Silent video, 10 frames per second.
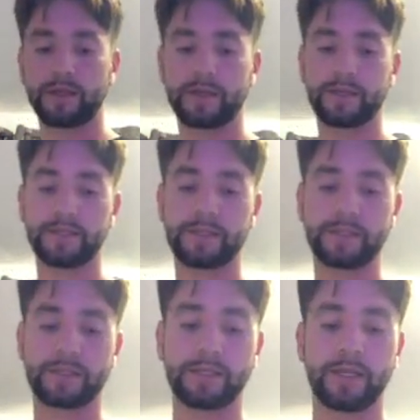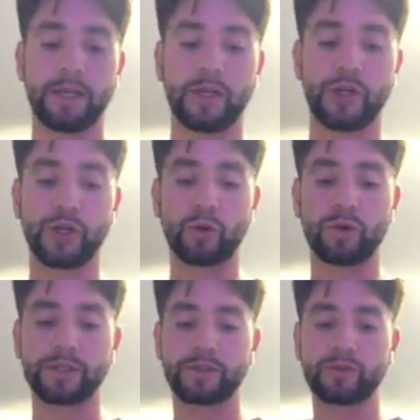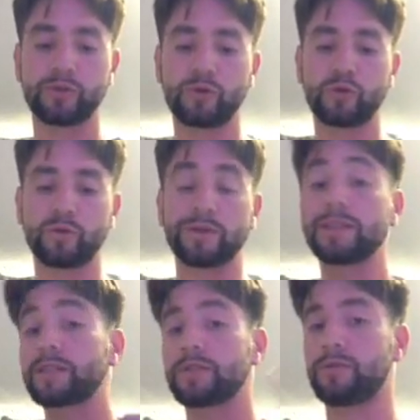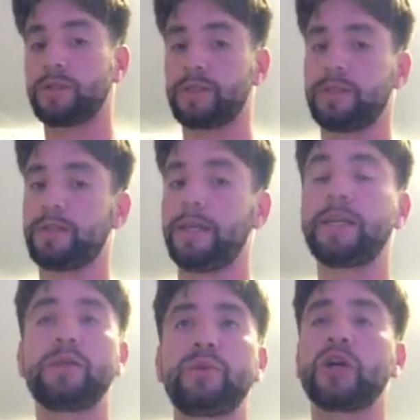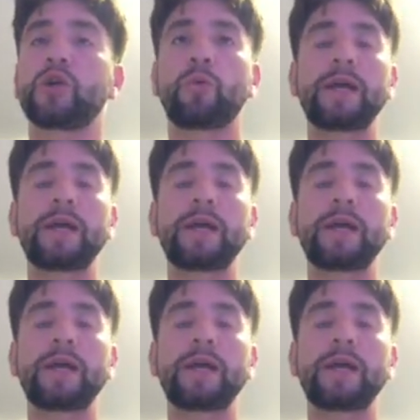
is you're going to listen to it. It could be on your way